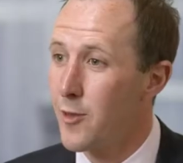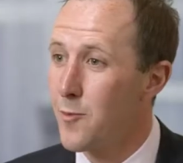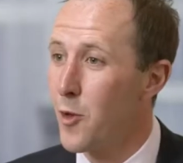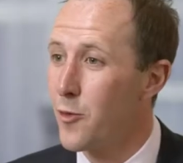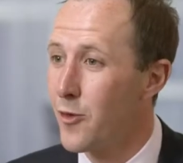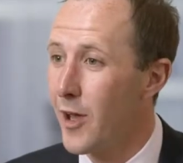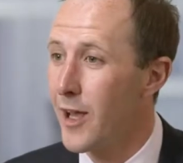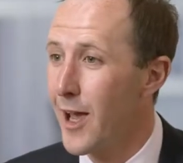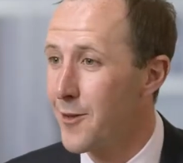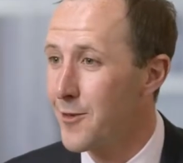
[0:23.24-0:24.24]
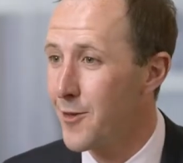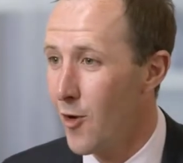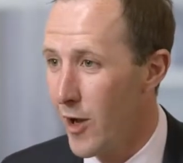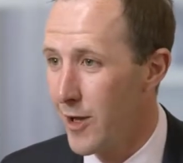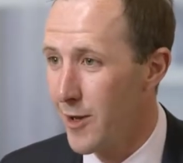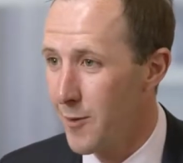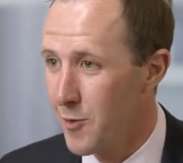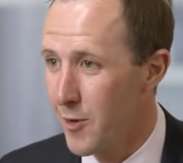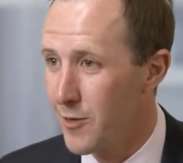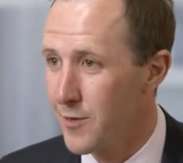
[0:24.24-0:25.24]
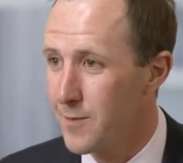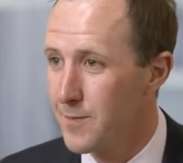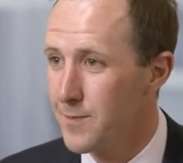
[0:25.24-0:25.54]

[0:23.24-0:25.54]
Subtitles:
the modern day Henderson High Income Trust.